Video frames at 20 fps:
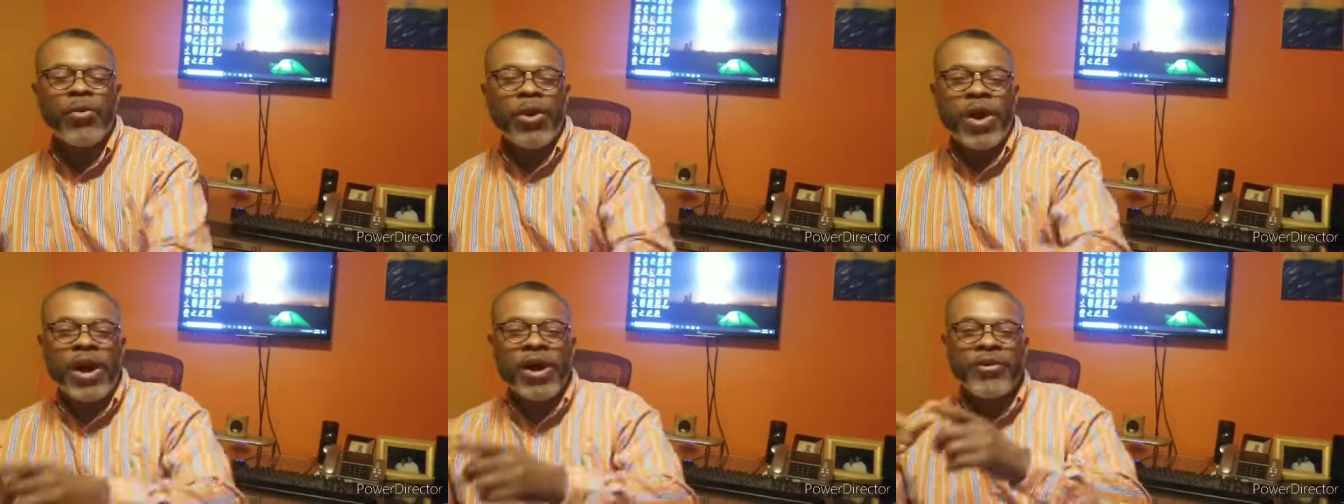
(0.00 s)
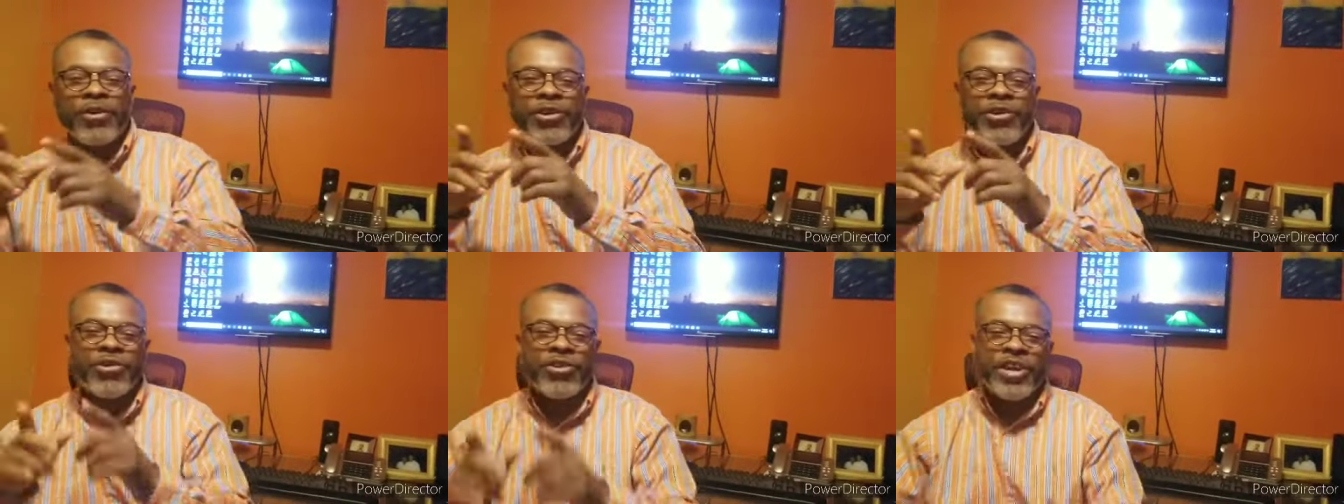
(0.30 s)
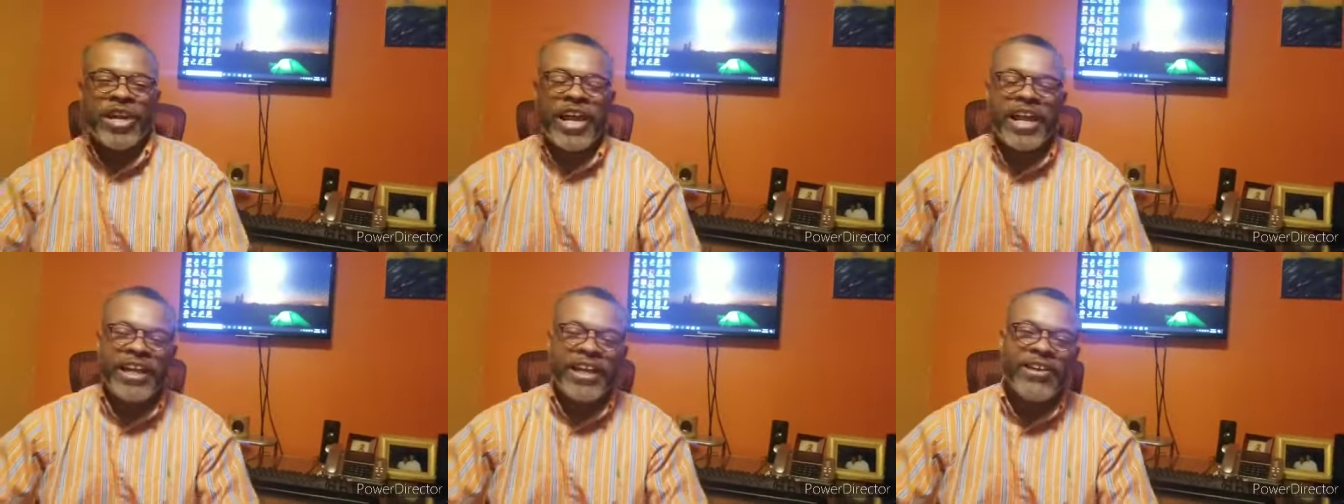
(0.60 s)
are
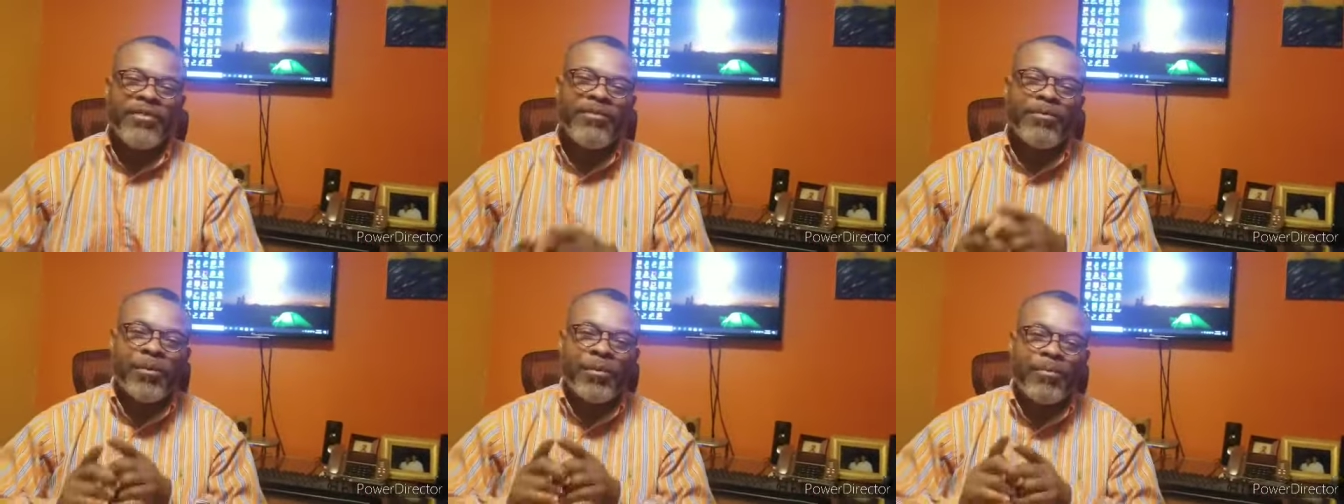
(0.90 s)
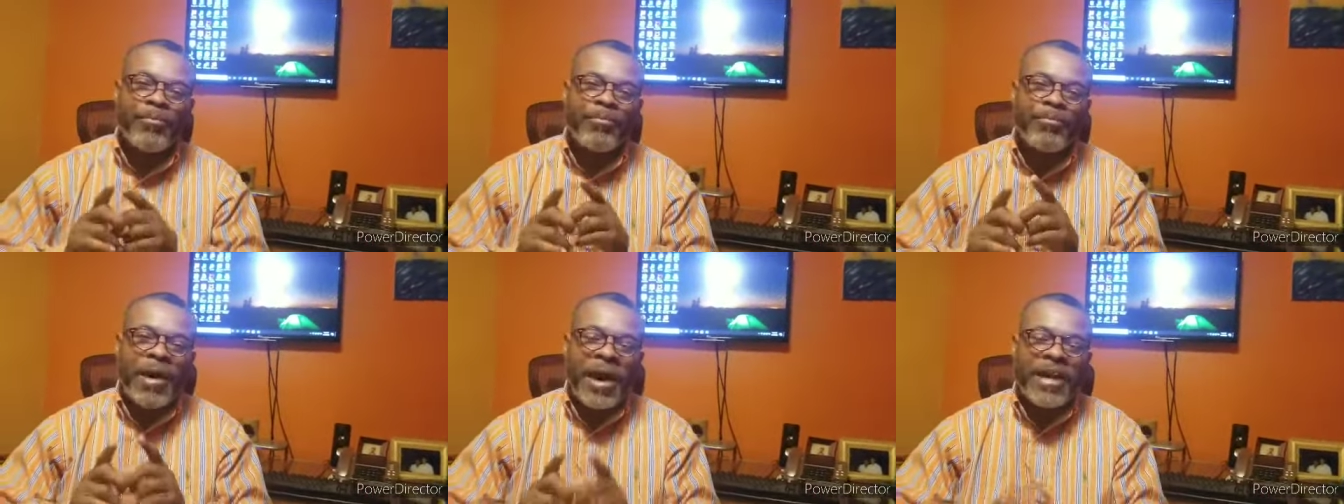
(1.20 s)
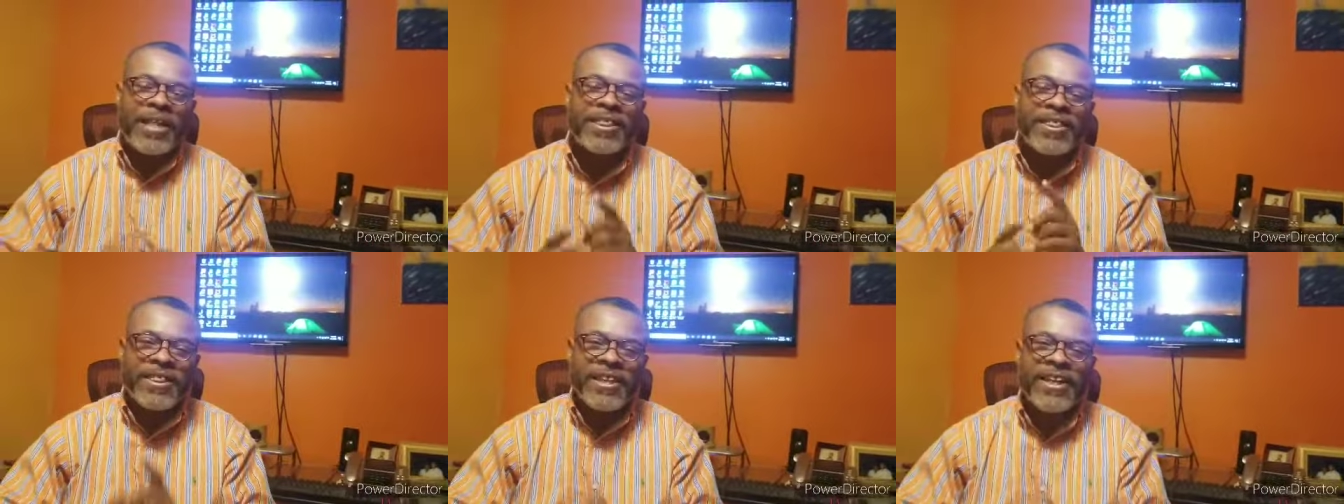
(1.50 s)
created
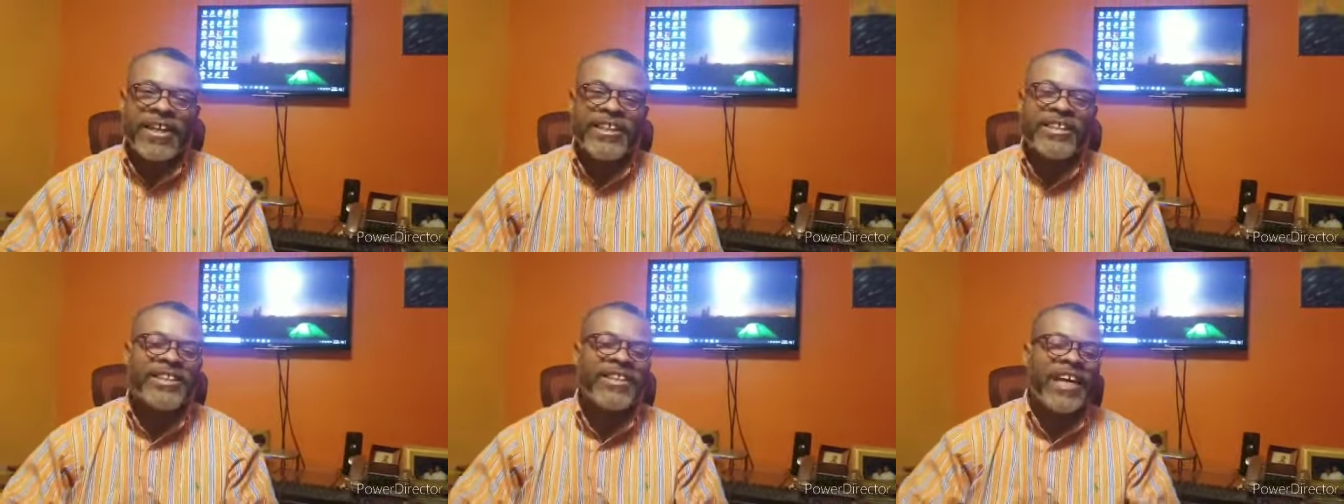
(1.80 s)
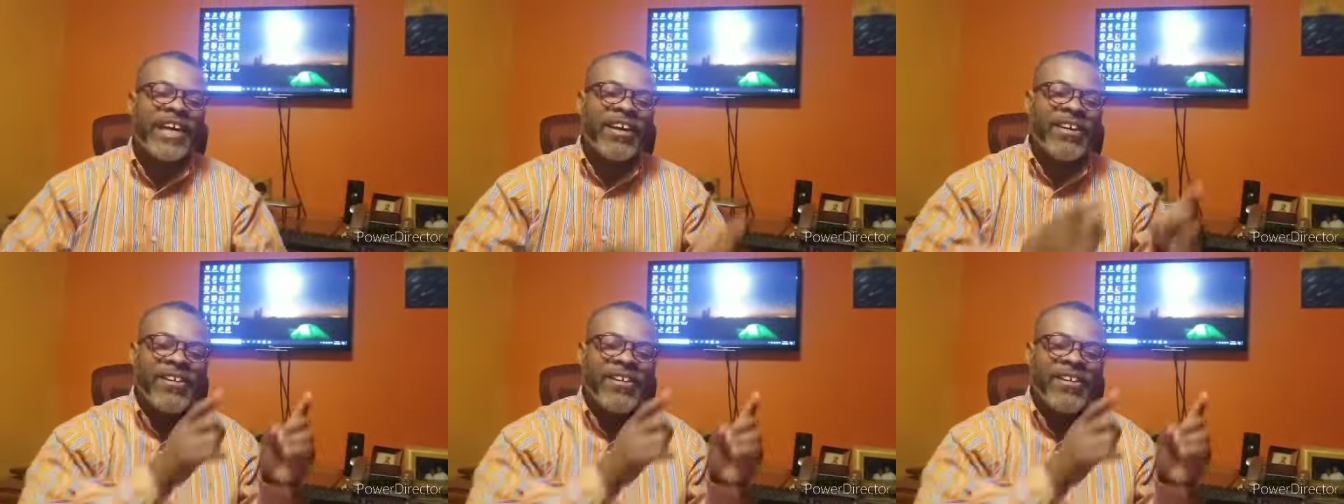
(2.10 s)
by things that